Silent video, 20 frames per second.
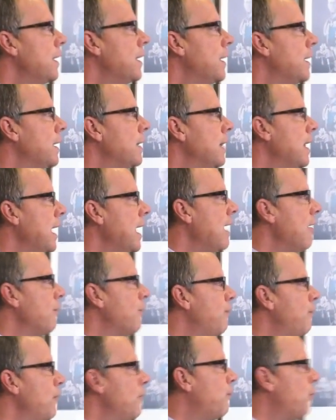They
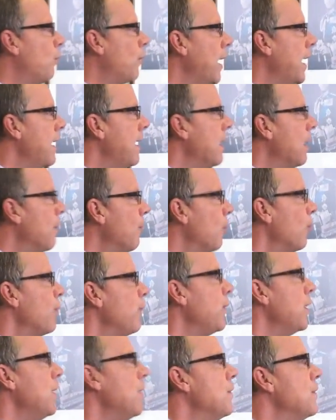have, for a
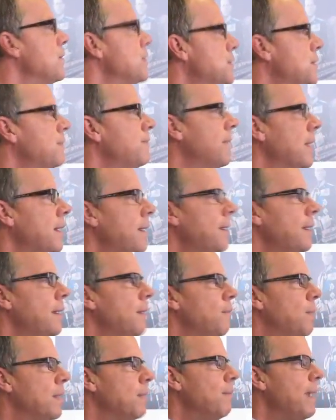number of years,
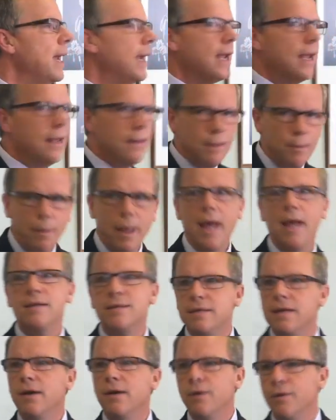been making the
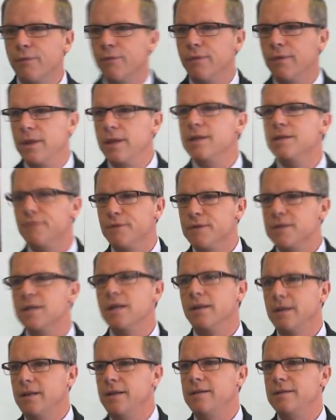best out of these
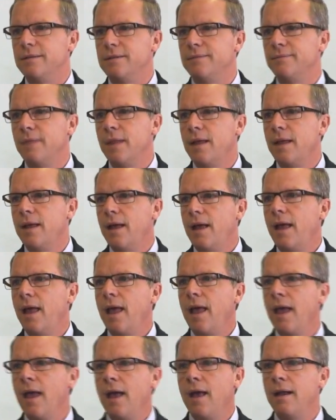facilities.
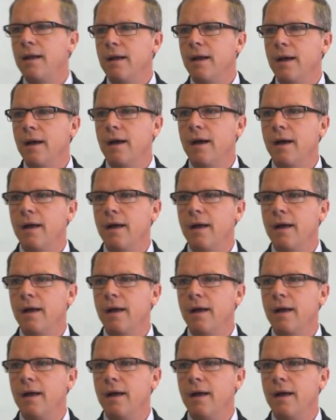And